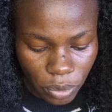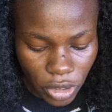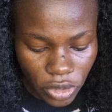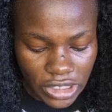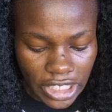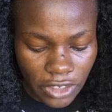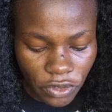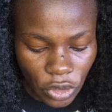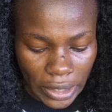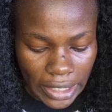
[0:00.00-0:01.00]
because
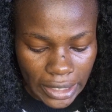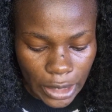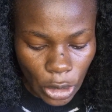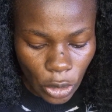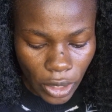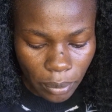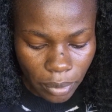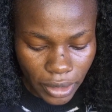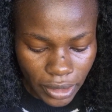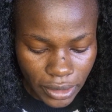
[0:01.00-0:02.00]
if you need longer
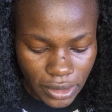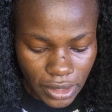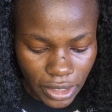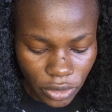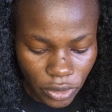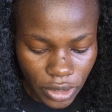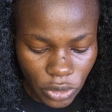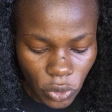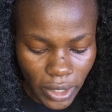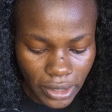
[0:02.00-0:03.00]
braids and you need
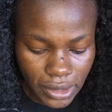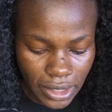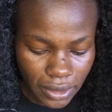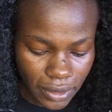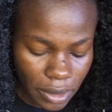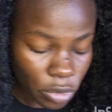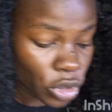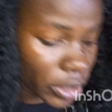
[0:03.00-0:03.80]
to extend them, you